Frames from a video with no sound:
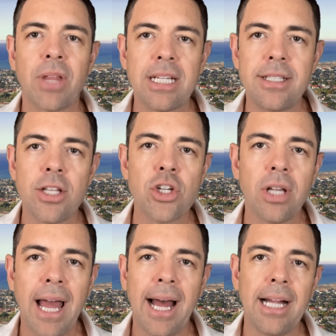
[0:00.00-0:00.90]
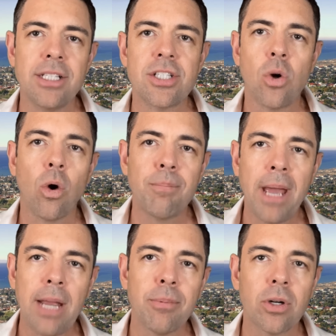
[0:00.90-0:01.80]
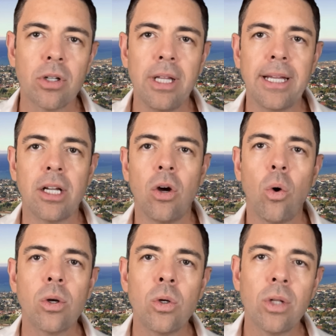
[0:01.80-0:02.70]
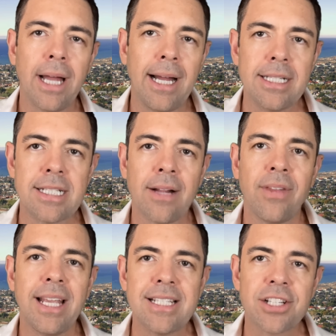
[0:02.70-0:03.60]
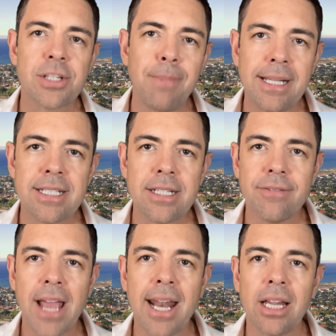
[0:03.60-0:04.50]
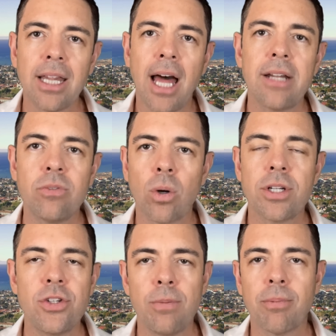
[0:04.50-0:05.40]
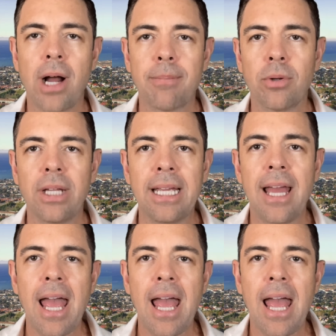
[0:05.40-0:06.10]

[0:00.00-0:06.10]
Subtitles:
Digital ads or pay-per-click or Google ads is expensive and a lot of work to do properly,